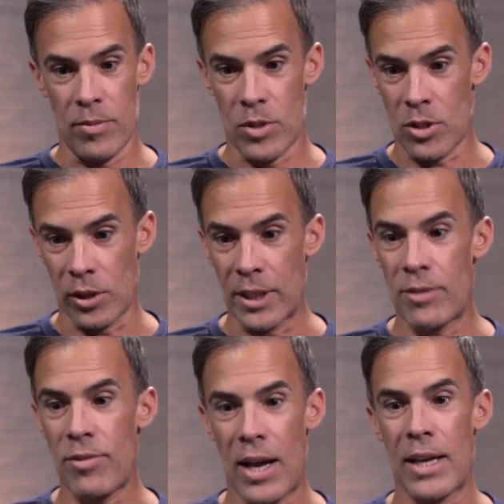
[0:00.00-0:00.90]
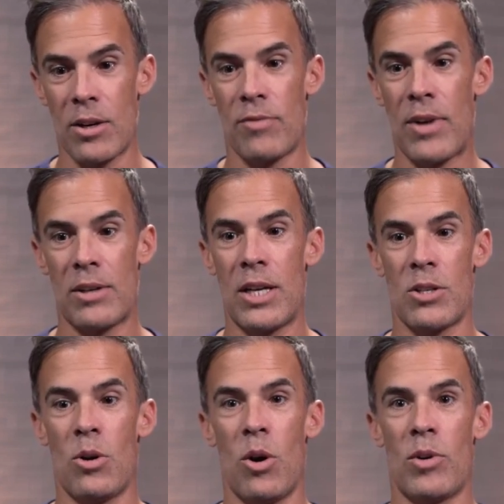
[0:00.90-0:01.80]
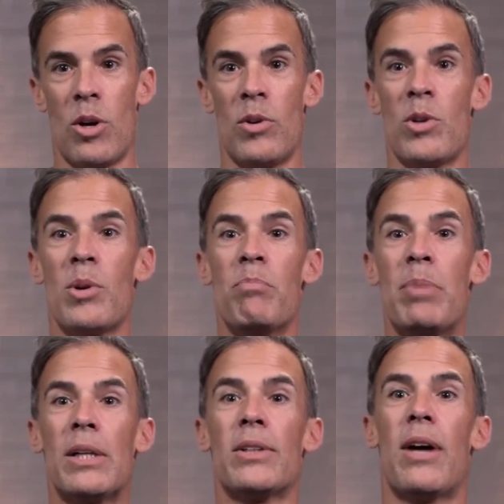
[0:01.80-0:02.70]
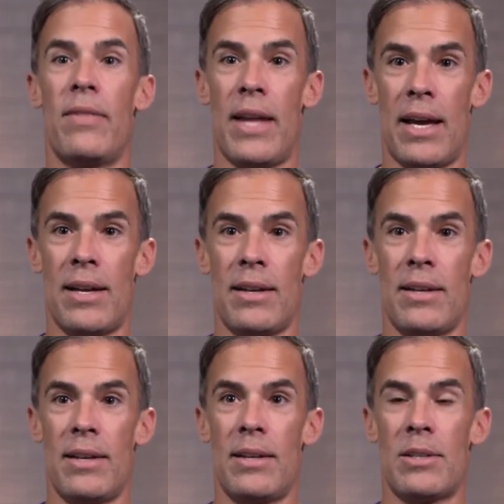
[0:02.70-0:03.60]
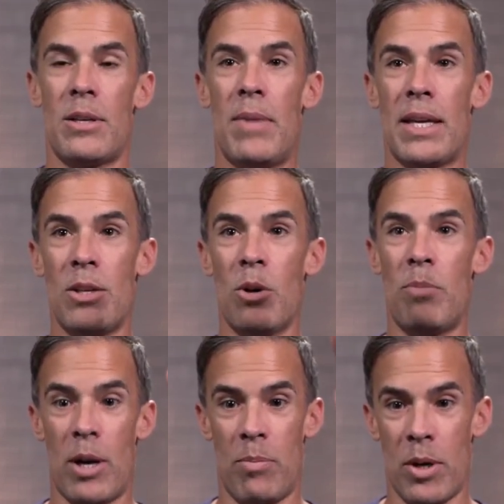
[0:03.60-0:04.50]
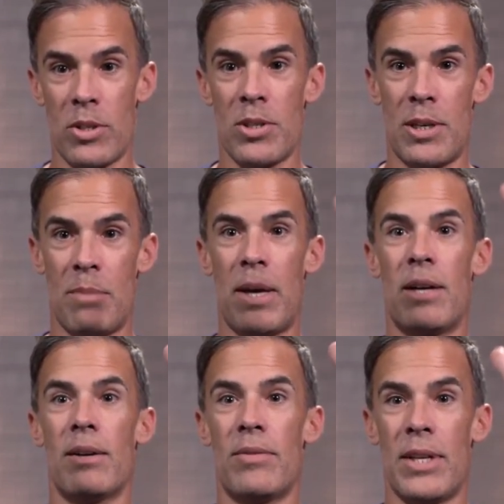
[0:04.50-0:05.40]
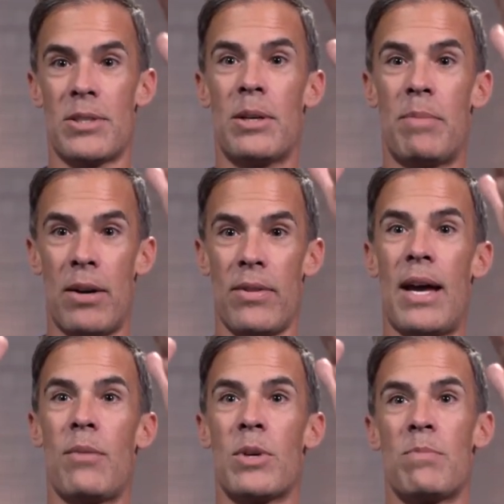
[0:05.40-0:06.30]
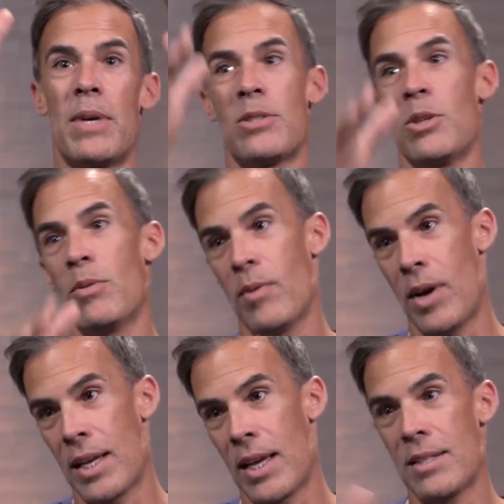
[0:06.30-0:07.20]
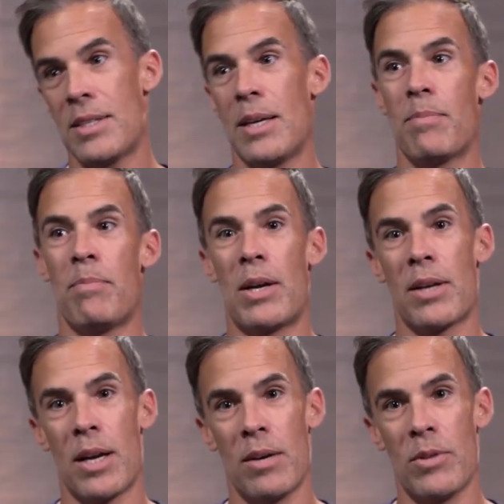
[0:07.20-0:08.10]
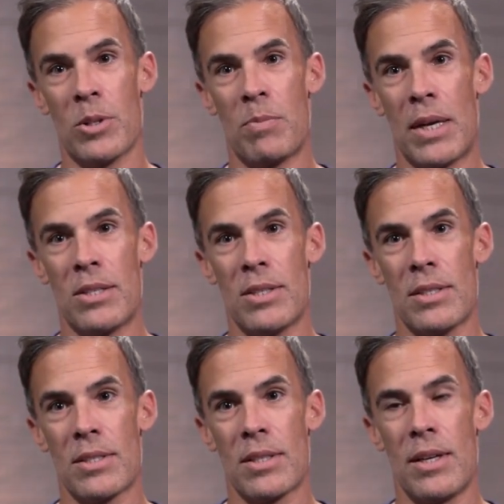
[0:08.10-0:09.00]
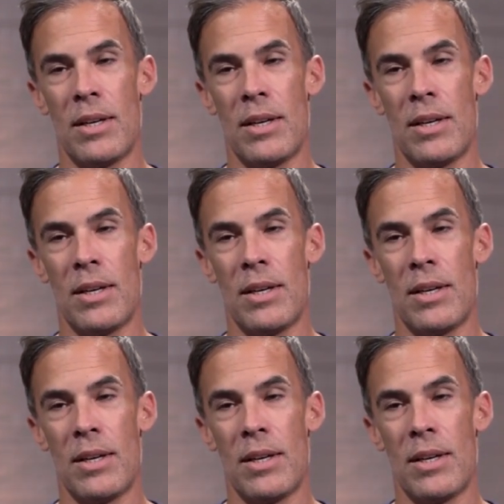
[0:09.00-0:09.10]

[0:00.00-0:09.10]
solidifying your foundation over and over, you can build on that to make you a better person and a better this and a better that, which makes you, again, take better care of those patients.